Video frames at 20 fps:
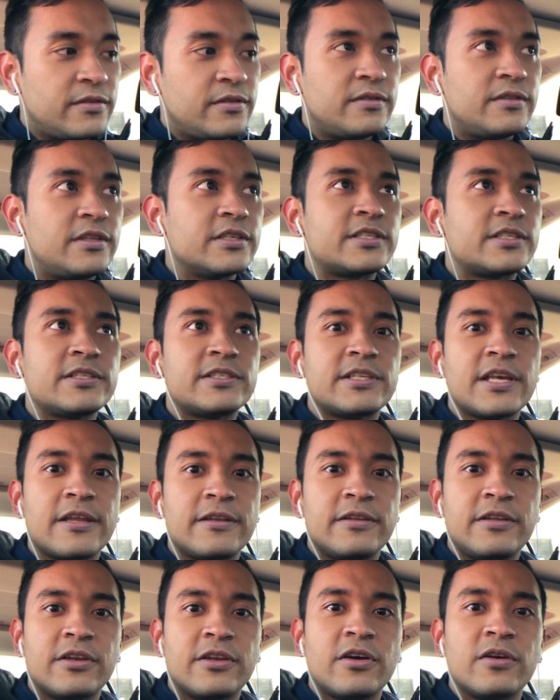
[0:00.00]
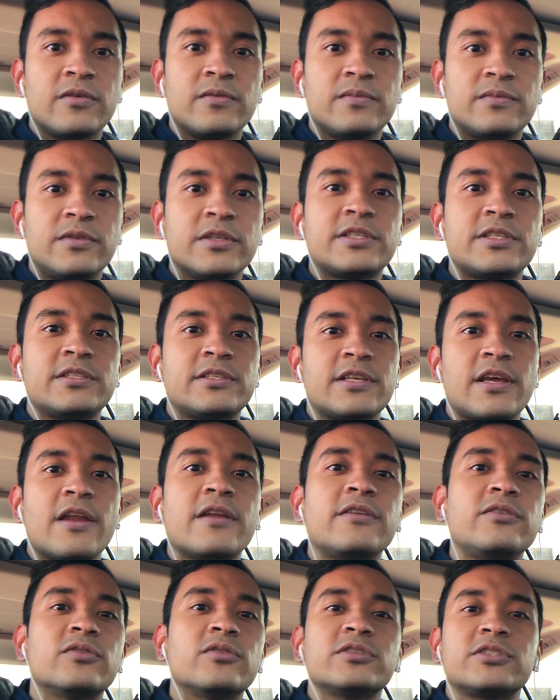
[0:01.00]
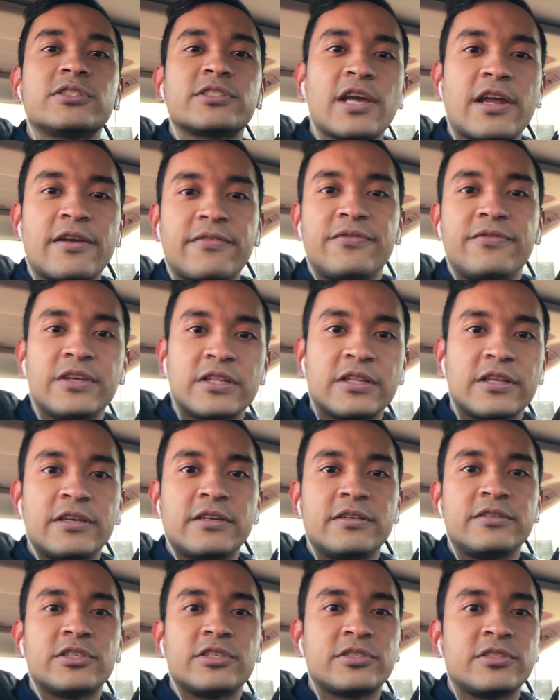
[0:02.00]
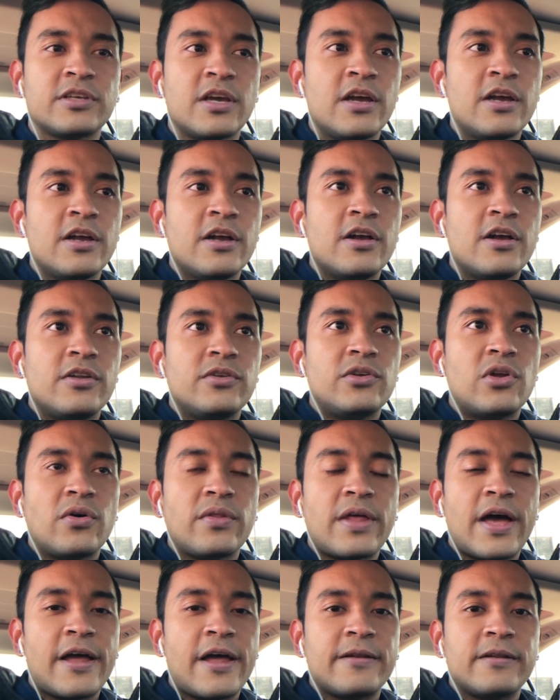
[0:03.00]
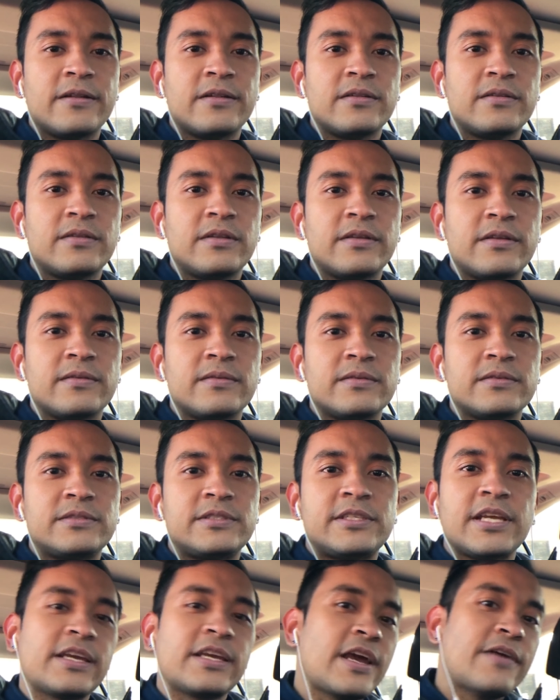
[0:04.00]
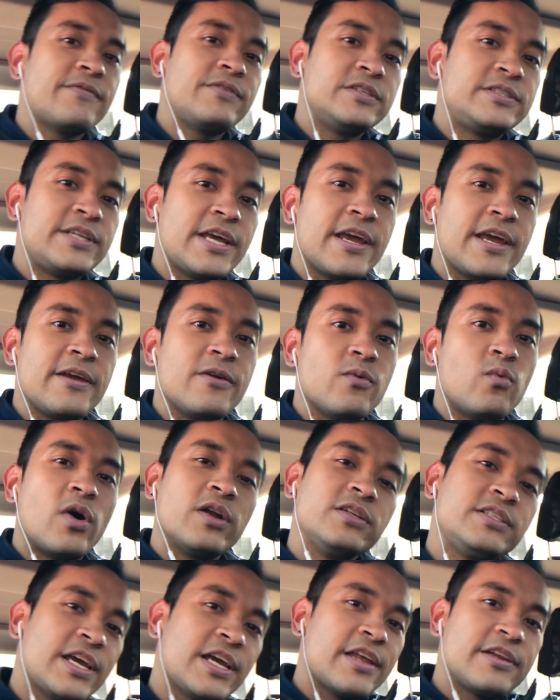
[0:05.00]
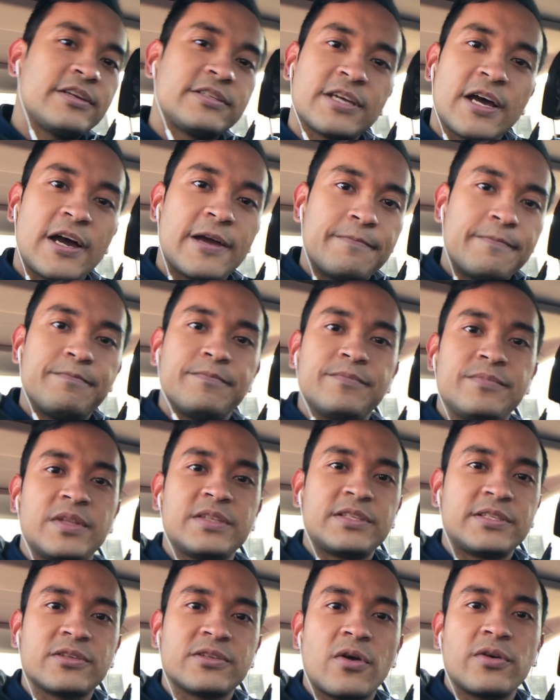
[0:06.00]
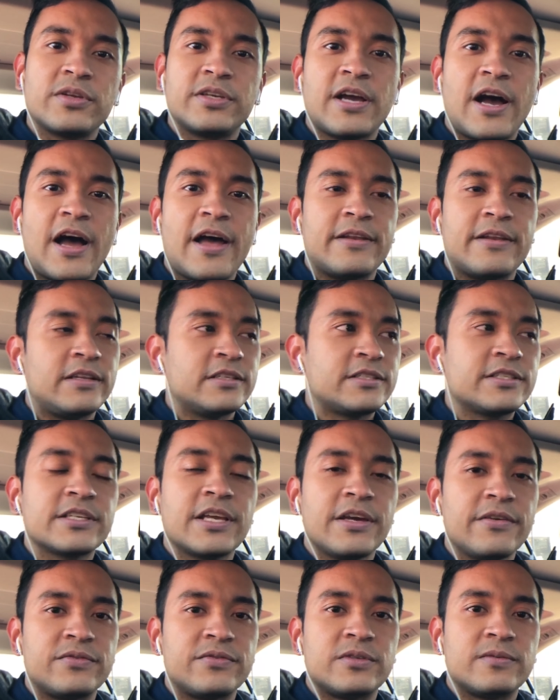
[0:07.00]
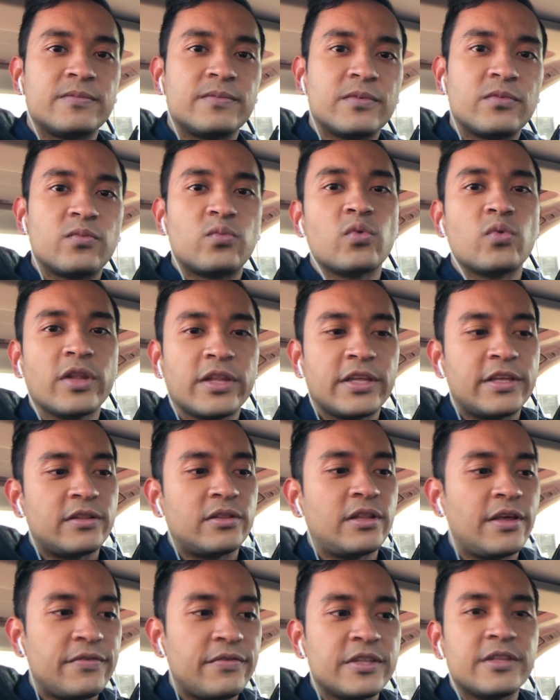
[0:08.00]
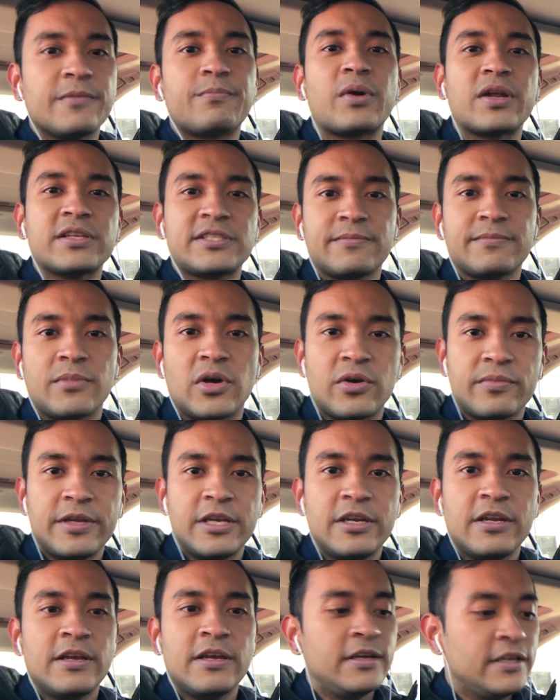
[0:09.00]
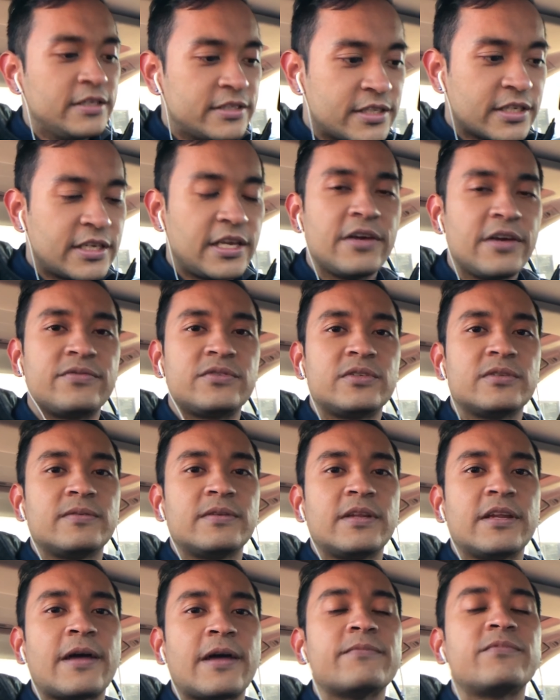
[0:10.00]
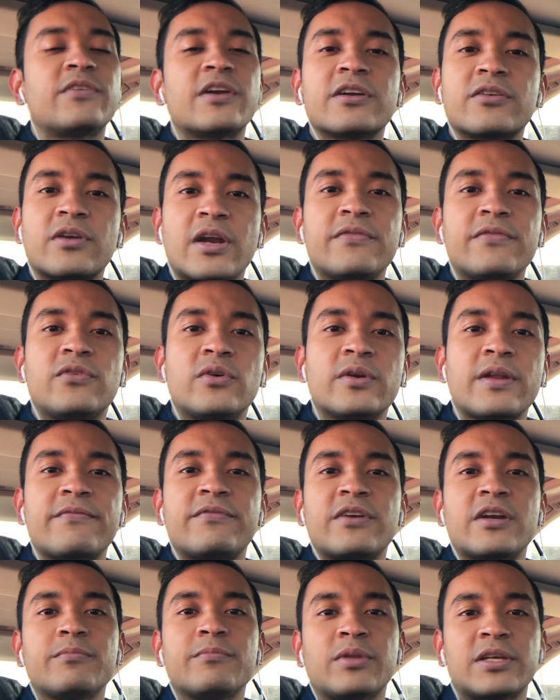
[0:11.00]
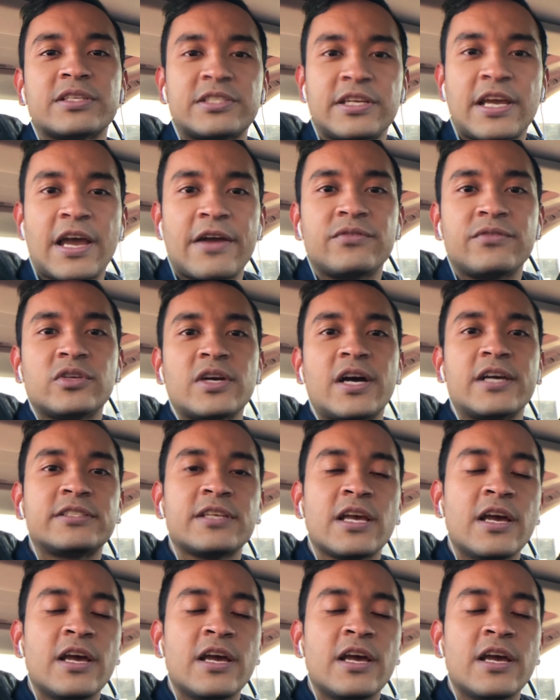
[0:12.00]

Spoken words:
This is it, This is it. And you just got to feel it and just know that take every day, one day at a time. This is all you got. And it's a gift. Really, live in the present moment. It's a gift. And I'm very grateful and I'm very blessed to have you guys.